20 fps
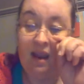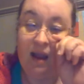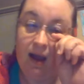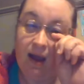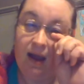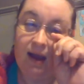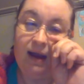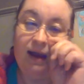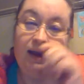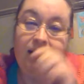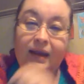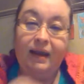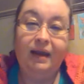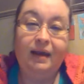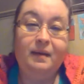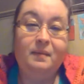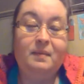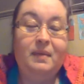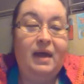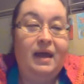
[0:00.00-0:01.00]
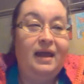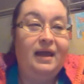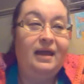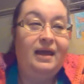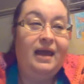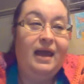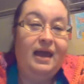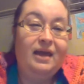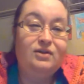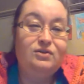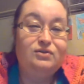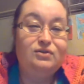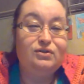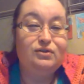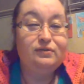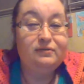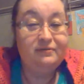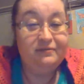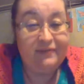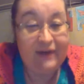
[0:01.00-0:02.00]
I am a
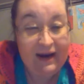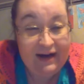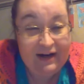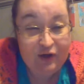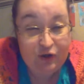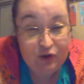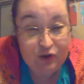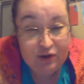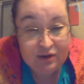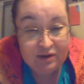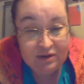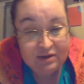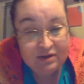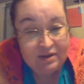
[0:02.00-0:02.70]
cancer fighter,